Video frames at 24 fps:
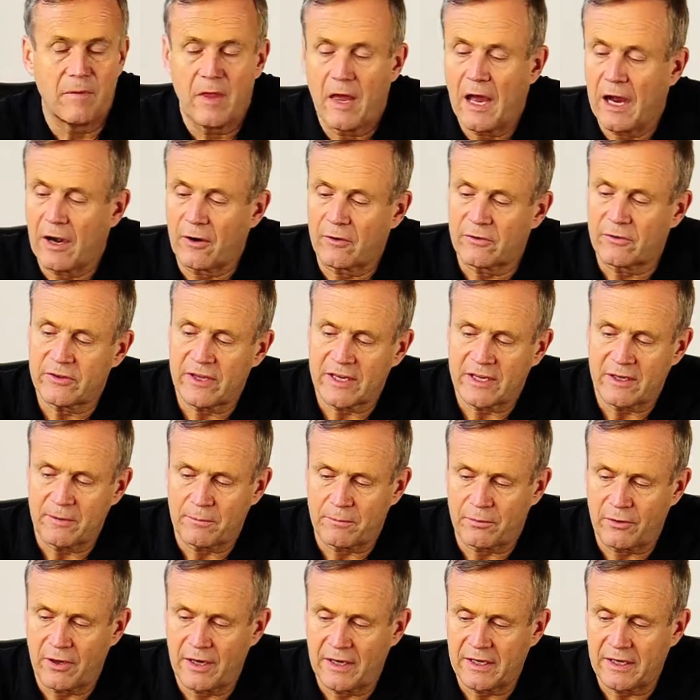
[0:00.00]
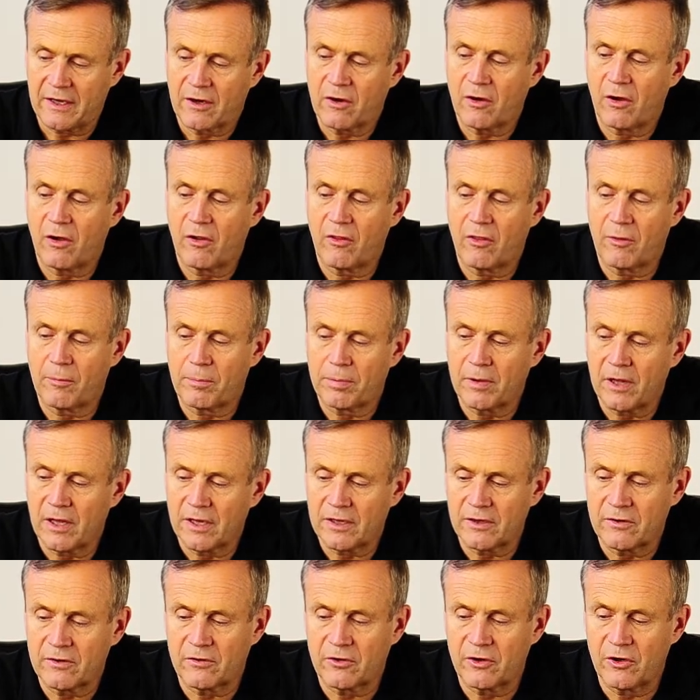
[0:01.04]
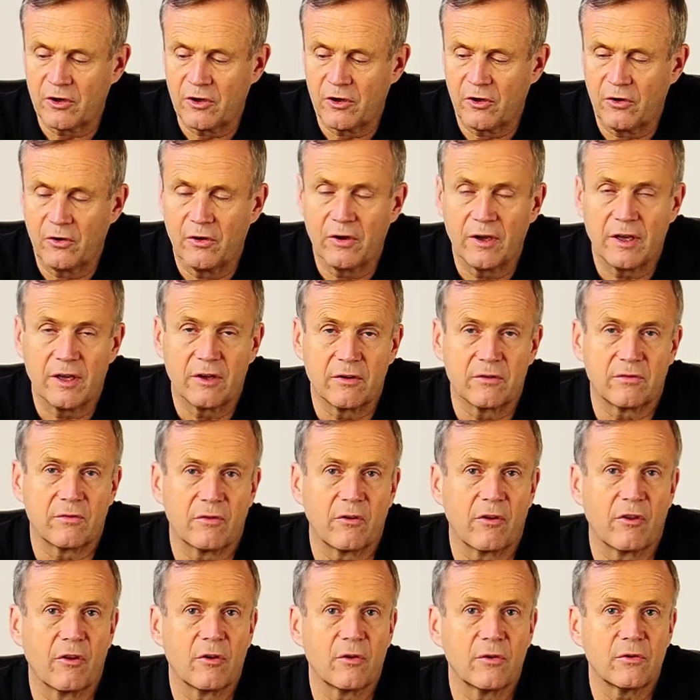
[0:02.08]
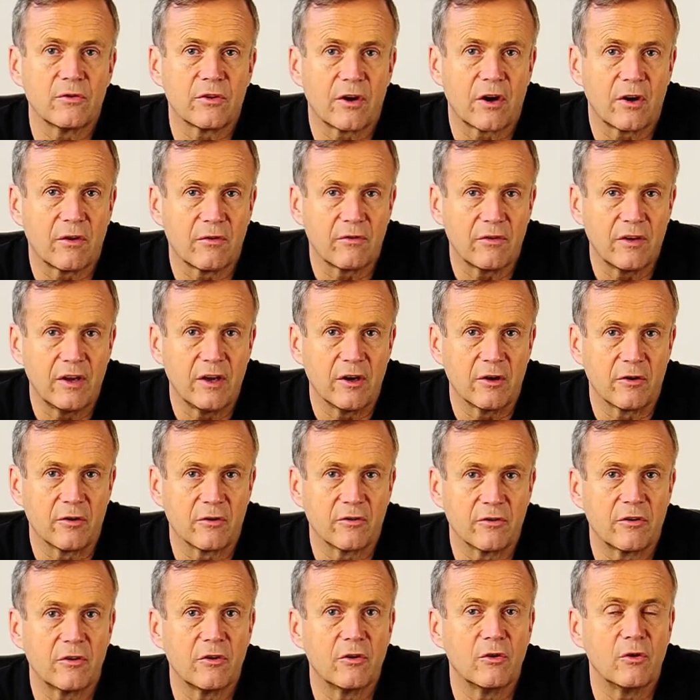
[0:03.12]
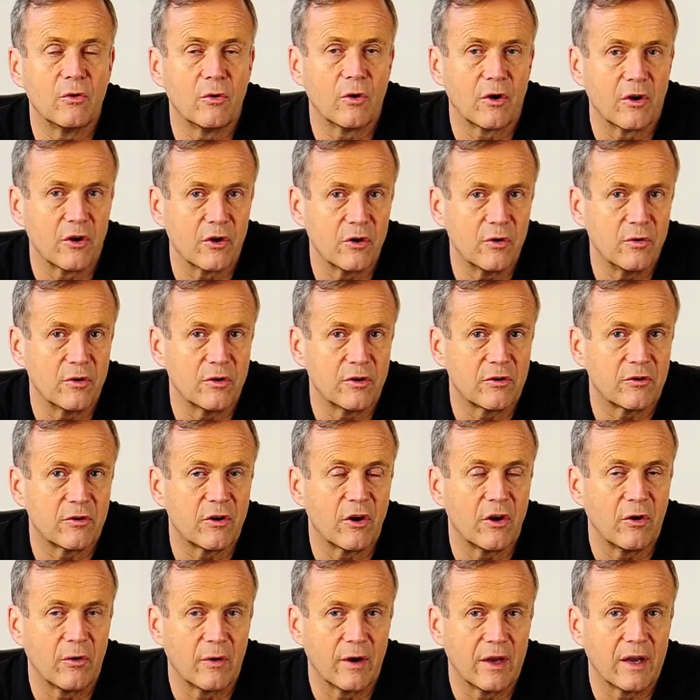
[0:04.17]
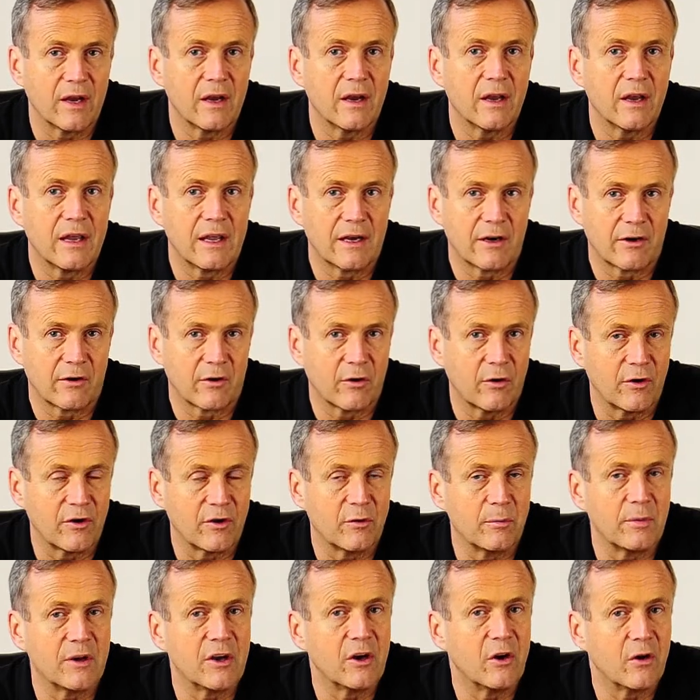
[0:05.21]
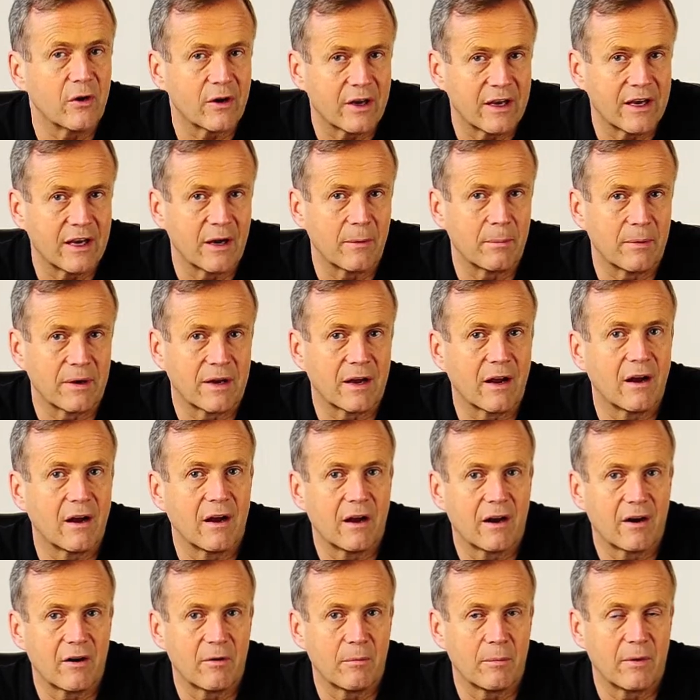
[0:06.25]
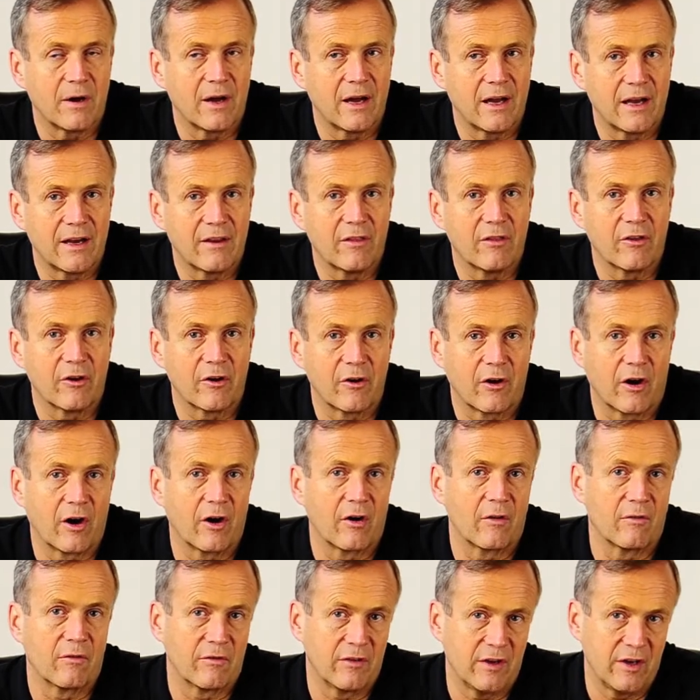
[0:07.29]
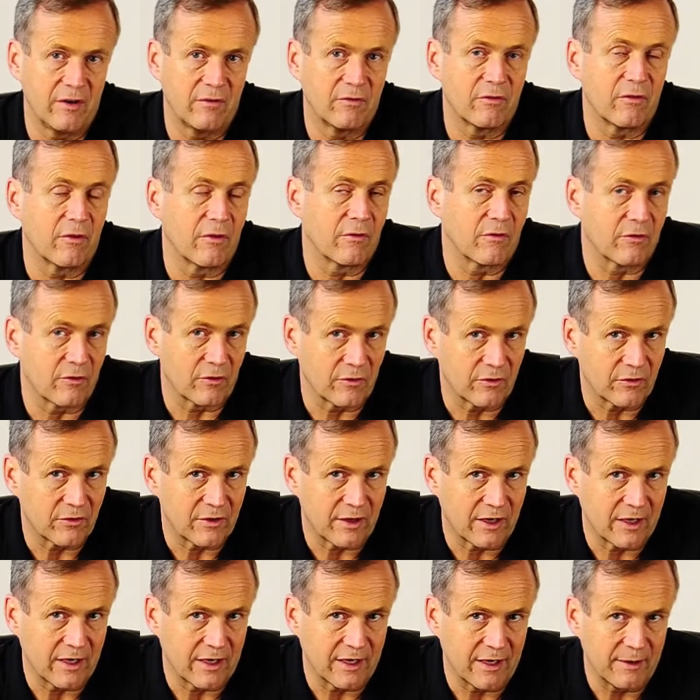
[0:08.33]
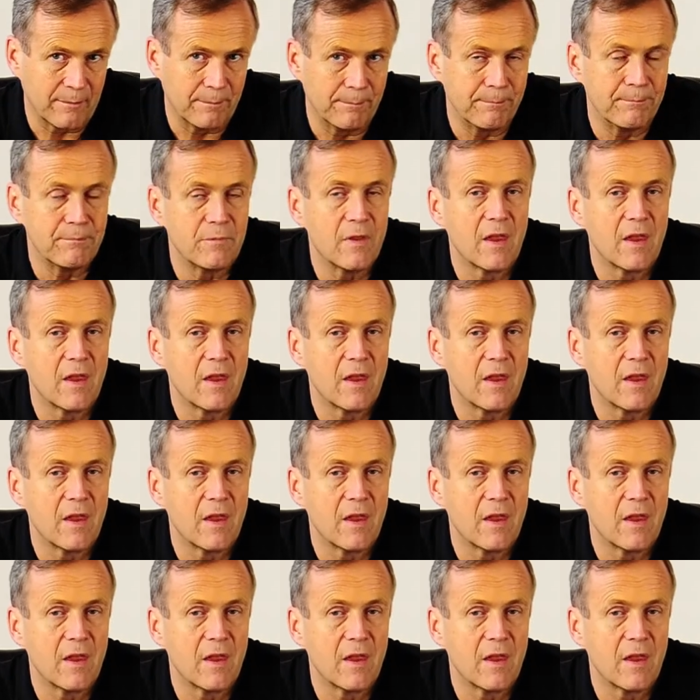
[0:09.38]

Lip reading: Our second product, called the Plug and Tow, is for those RVers who are new to towing and are going to be hooking up a car behind their RV for the first time.